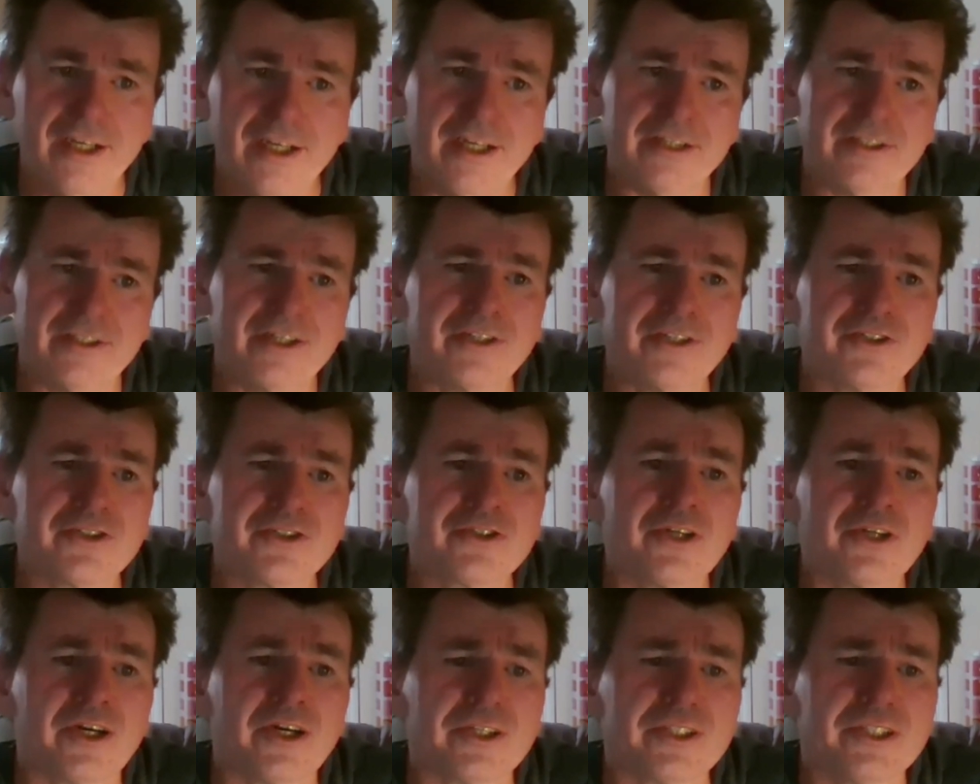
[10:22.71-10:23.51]
and
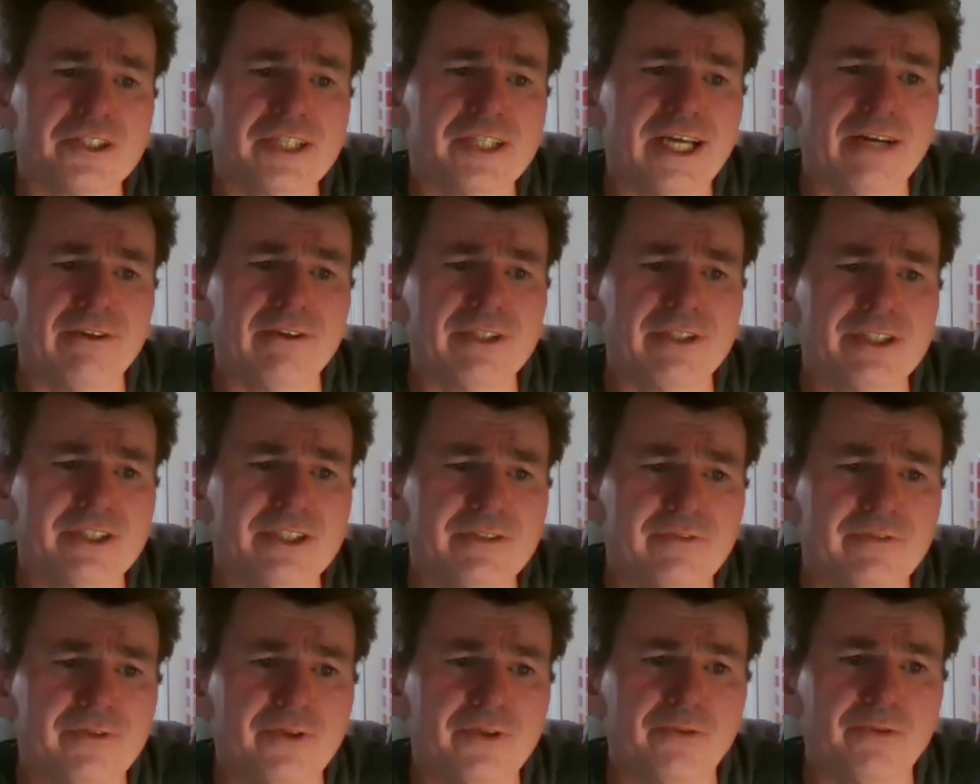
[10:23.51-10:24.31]
construct a
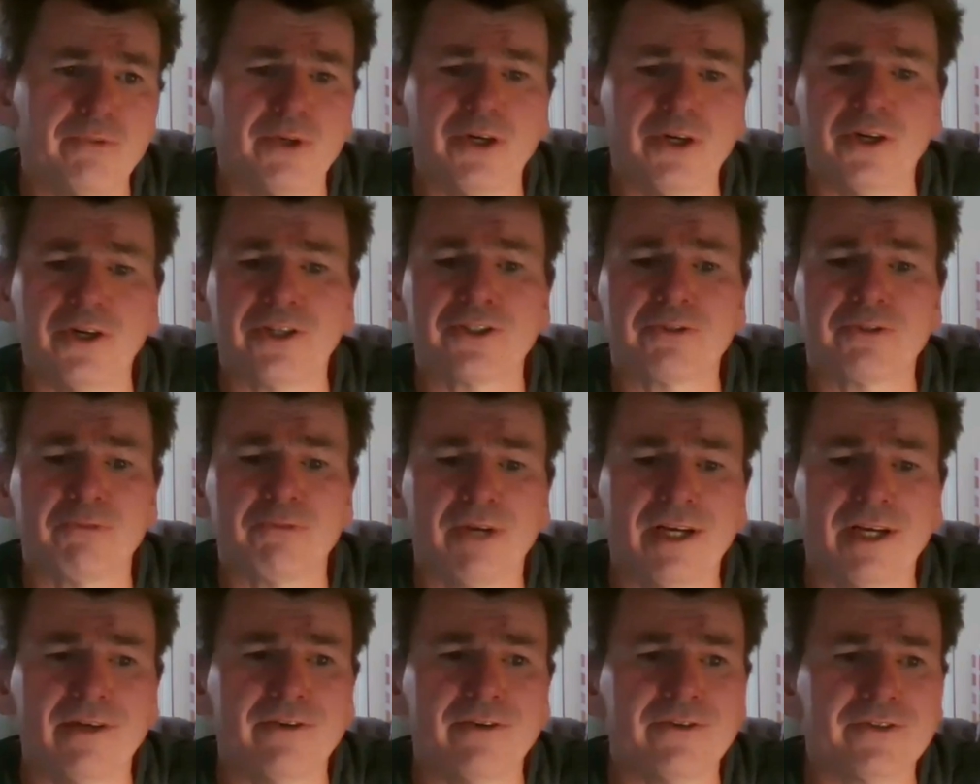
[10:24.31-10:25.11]
narrative that works
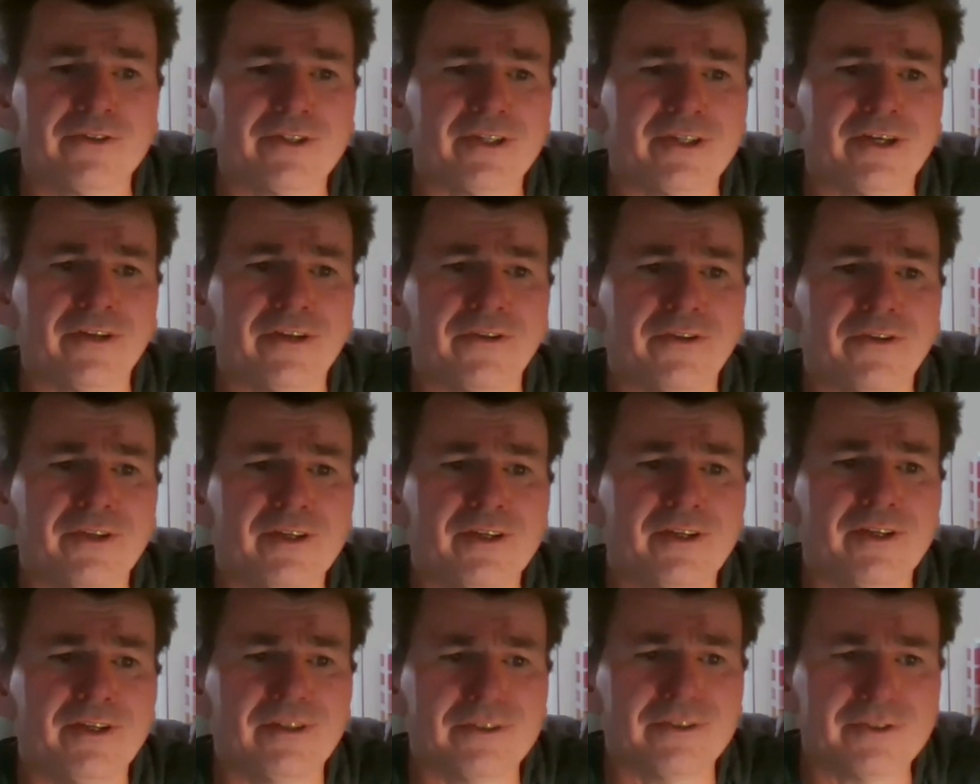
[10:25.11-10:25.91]
around
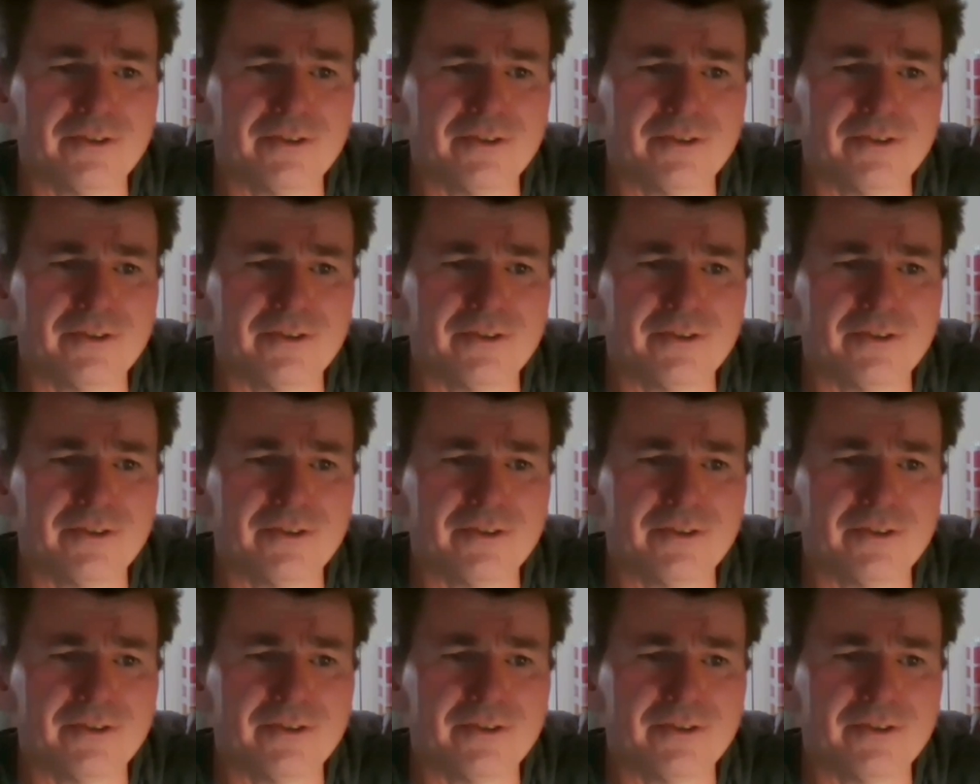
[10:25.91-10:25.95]
the